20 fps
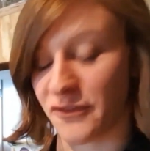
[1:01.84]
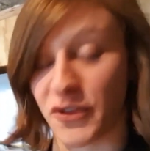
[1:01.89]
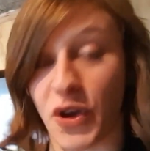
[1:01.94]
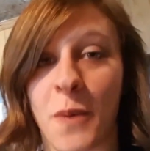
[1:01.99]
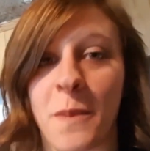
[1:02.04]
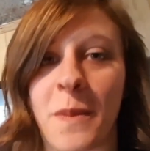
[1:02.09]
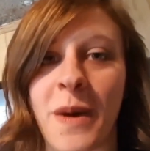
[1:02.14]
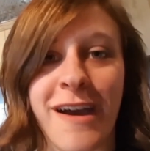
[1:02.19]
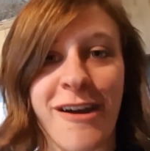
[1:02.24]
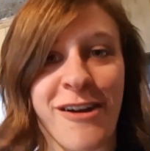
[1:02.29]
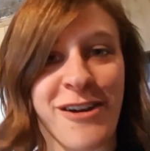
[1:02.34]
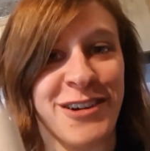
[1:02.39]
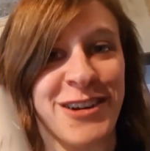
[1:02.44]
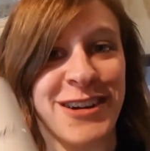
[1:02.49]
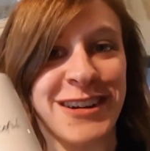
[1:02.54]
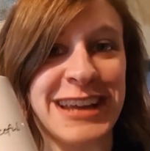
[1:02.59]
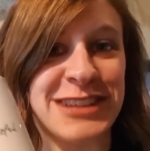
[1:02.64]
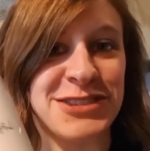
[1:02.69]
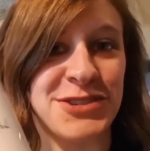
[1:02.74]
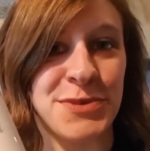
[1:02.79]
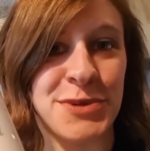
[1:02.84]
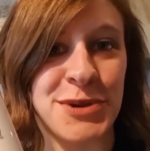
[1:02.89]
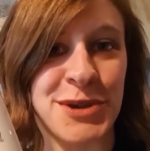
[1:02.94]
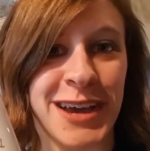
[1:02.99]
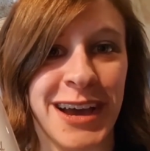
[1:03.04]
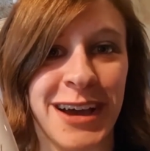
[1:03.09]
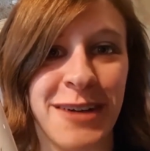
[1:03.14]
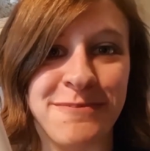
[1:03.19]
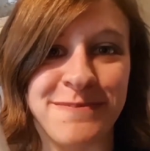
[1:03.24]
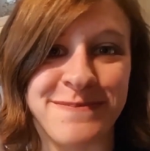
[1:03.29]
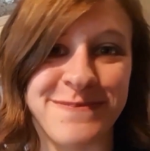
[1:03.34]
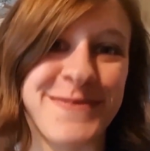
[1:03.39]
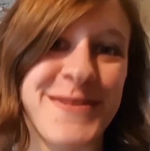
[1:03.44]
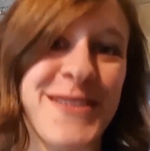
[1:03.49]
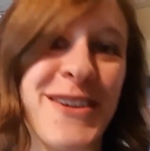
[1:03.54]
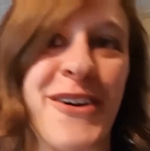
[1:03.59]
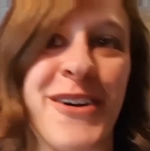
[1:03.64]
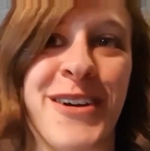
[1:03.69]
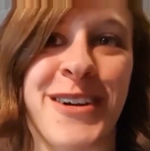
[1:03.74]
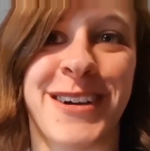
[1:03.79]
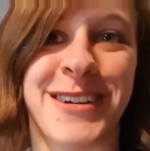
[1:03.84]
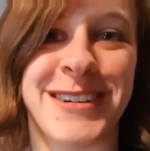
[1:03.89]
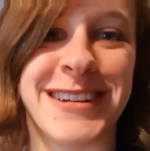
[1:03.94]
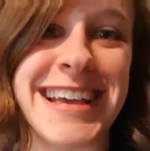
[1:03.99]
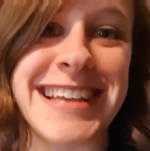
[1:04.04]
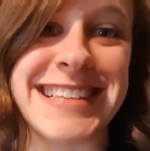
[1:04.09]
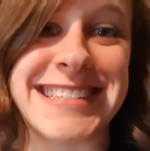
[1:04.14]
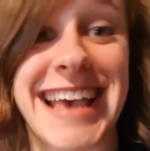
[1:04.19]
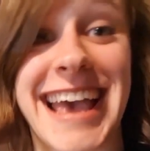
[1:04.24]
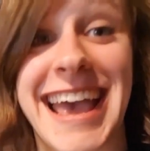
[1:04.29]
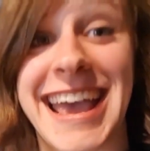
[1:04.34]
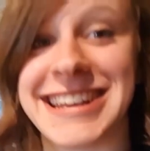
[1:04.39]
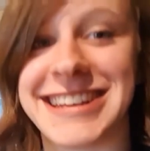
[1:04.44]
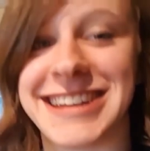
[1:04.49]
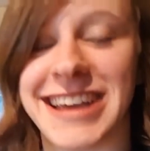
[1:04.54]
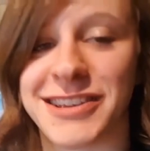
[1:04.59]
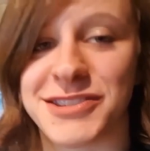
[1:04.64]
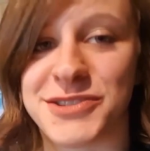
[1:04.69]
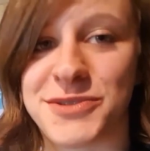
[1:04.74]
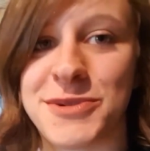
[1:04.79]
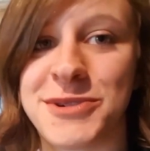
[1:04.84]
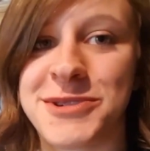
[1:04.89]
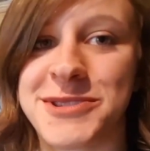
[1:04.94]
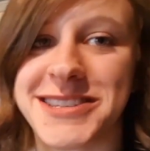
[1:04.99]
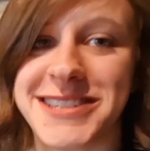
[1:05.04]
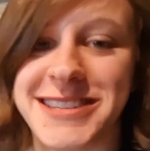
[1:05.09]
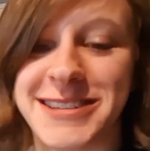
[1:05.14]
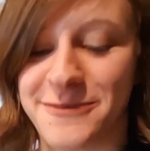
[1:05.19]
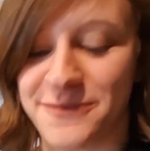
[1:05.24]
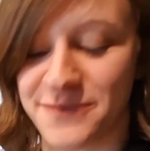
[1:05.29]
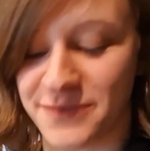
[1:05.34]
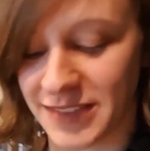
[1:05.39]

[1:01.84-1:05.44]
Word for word: Got my Aurecon attribute cup. Aurecon has eight attributes